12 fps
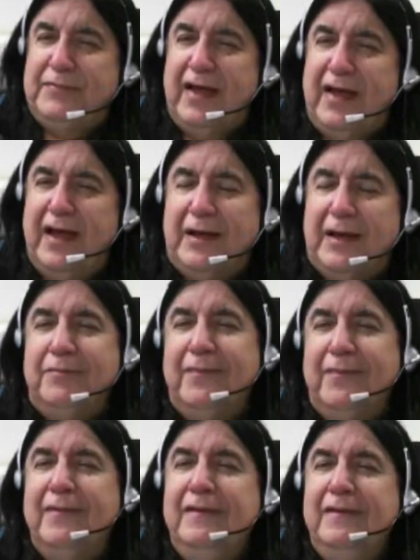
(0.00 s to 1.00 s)
And at the
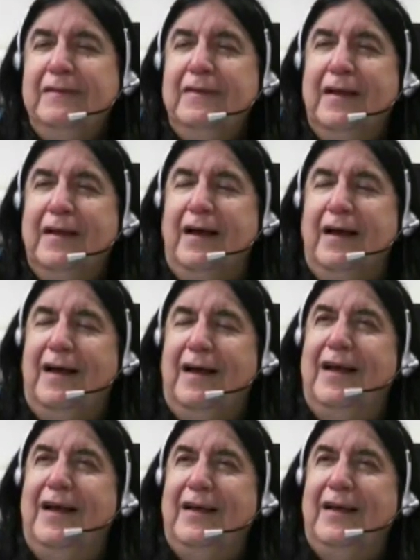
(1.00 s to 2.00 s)
same time,
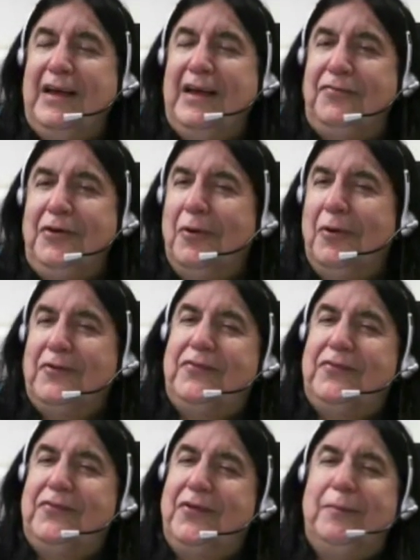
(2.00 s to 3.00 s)

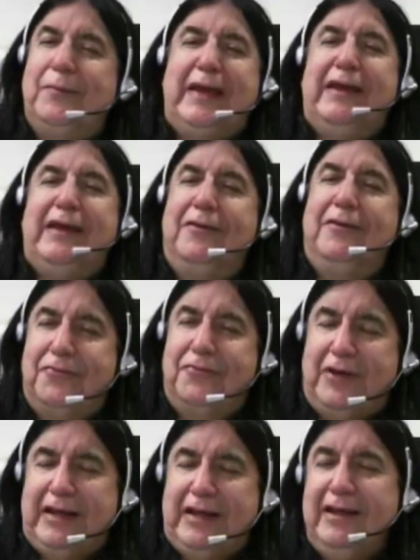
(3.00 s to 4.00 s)
if you want to
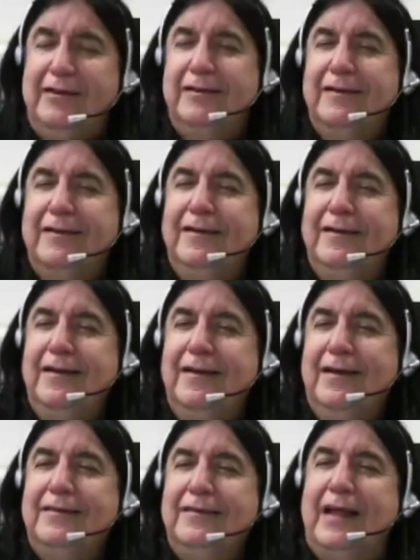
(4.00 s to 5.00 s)
be free,
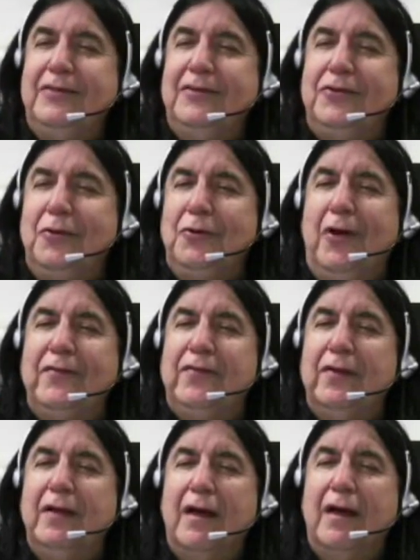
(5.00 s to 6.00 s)
then
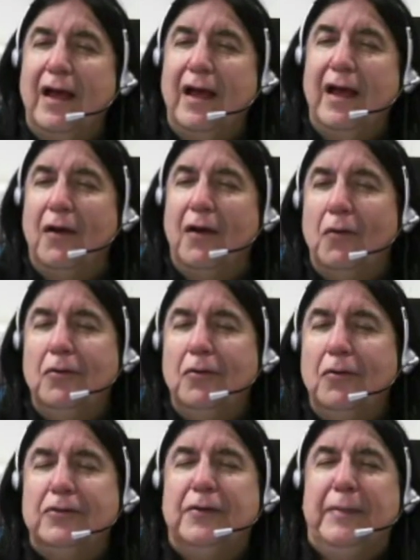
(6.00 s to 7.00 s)
you want
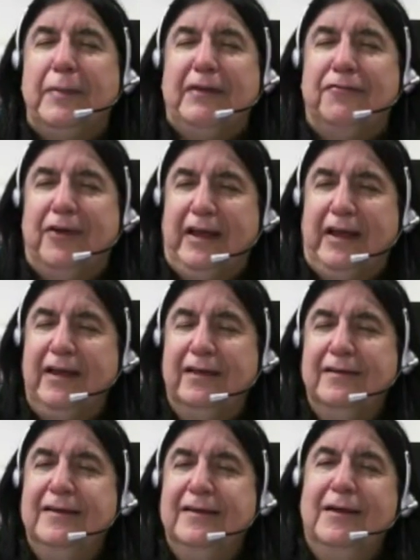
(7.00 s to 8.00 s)
all to be
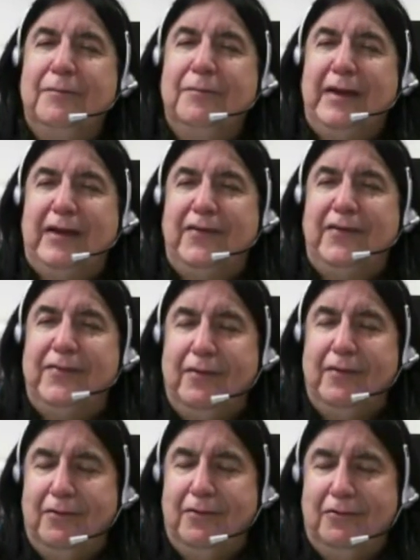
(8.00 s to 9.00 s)
free,
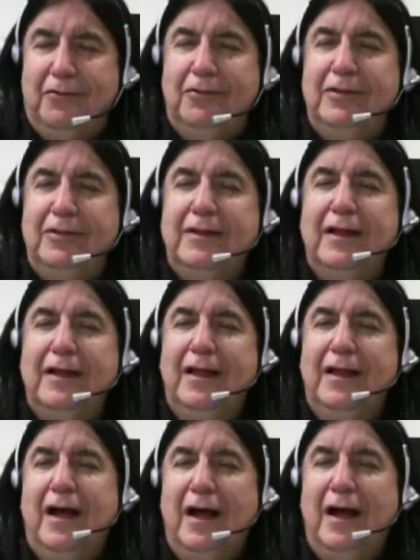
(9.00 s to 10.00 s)
because all
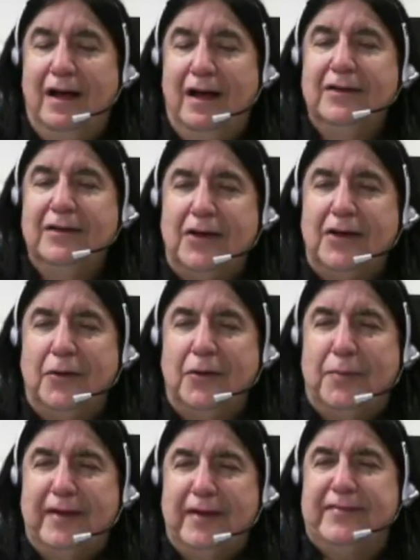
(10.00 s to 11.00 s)
are
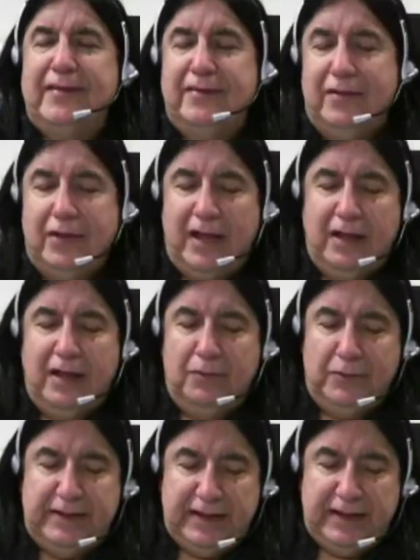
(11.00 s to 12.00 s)
co-present
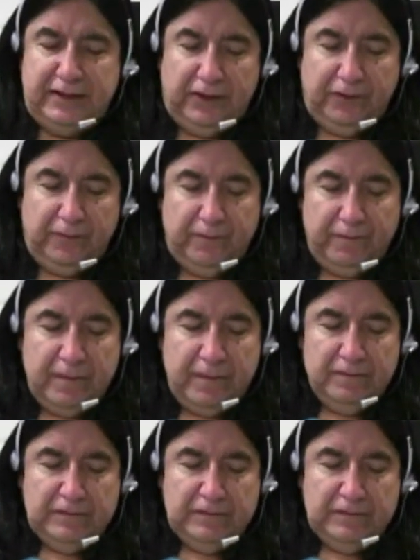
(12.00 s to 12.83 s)
within you.